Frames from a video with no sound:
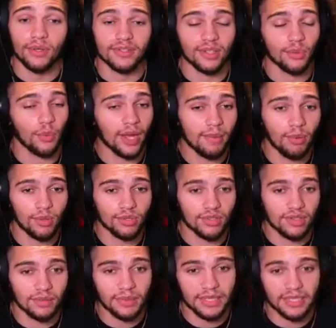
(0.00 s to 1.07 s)
they're way bolder
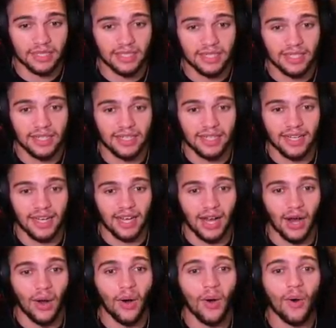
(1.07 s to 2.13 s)
than me.
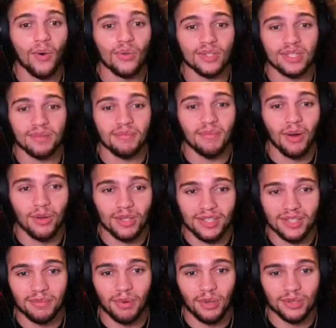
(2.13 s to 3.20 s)
Holy moly,
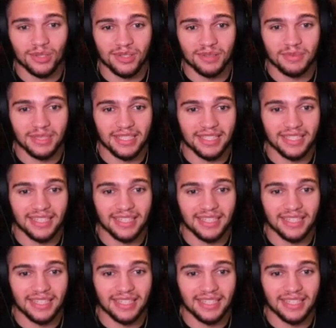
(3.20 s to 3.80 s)
they're bolder than me.